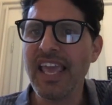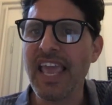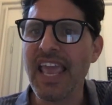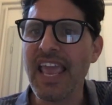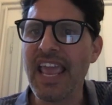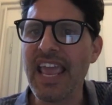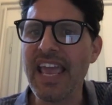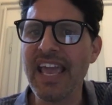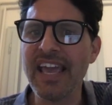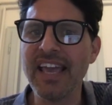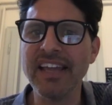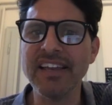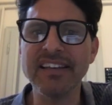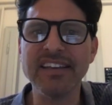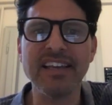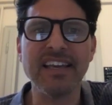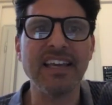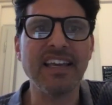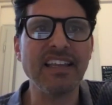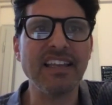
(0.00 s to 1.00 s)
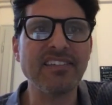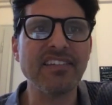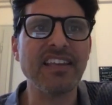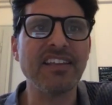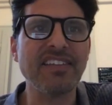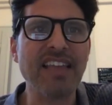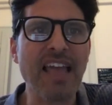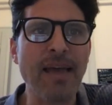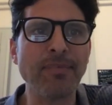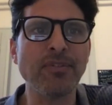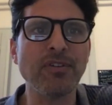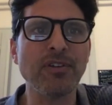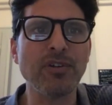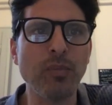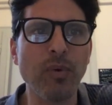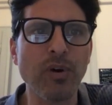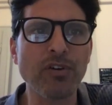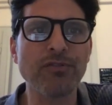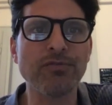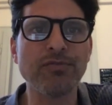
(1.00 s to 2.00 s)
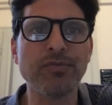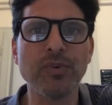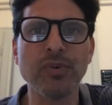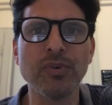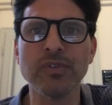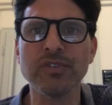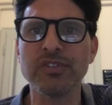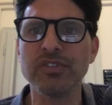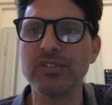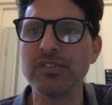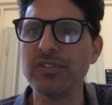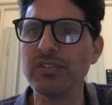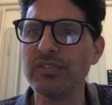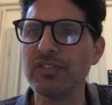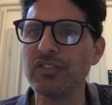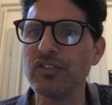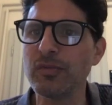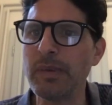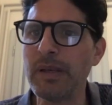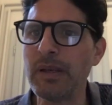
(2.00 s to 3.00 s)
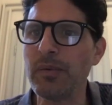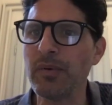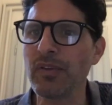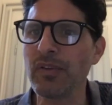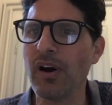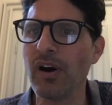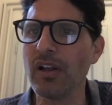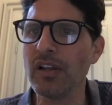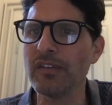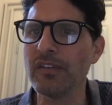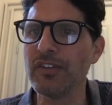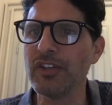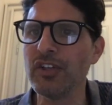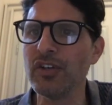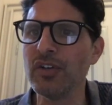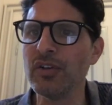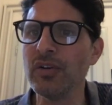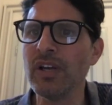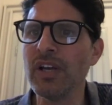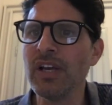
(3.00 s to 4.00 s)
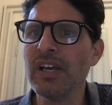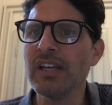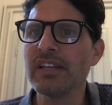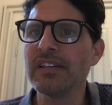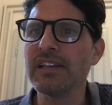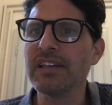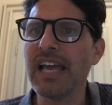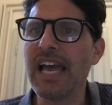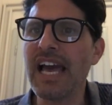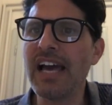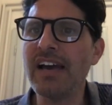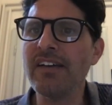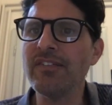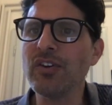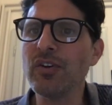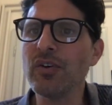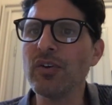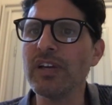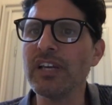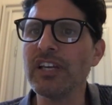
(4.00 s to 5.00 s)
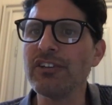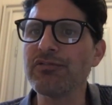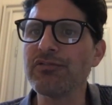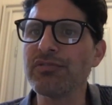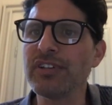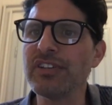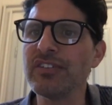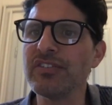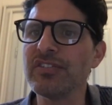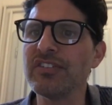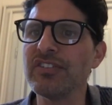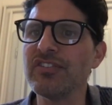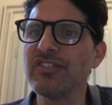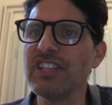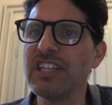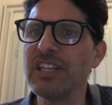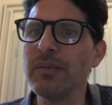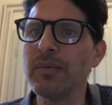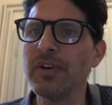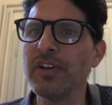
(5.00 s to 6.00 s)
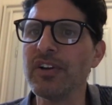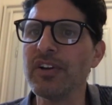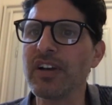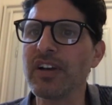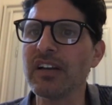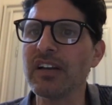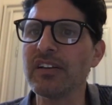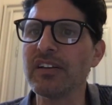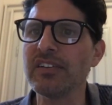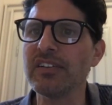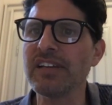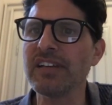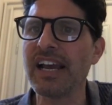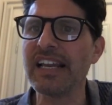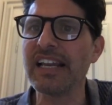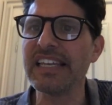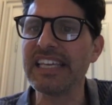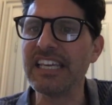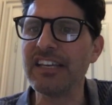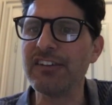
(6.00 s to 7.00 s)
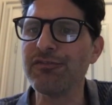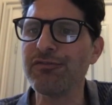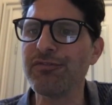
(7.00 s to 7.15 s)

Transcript: And it's, it's absolutely wonderful to, to speak with all of you, to have your interest, to see where you're uh, dialing in